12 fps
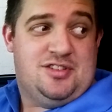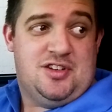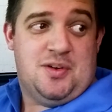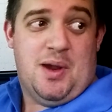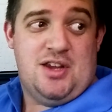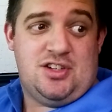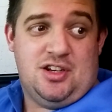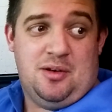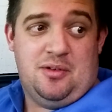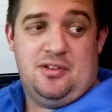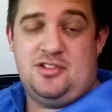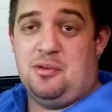
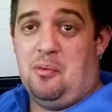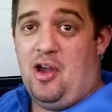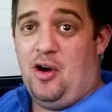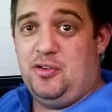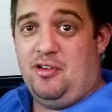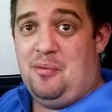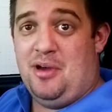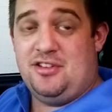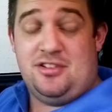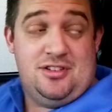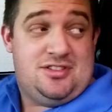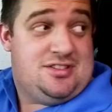situation in some of my older
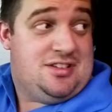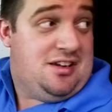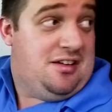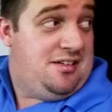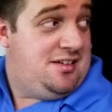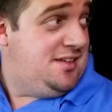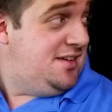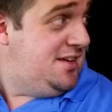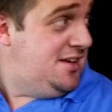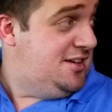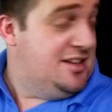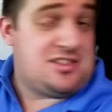MR2s. So
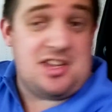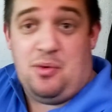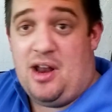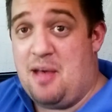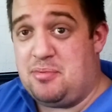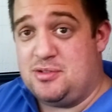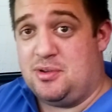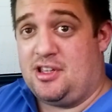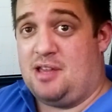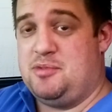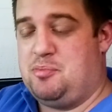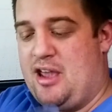let's see what
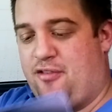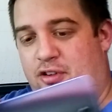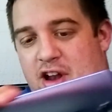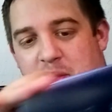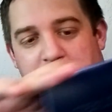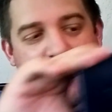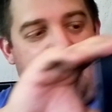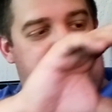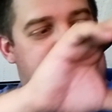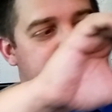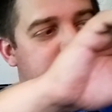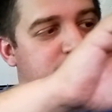happens when it comes back for another
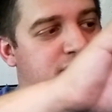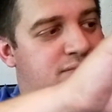pass.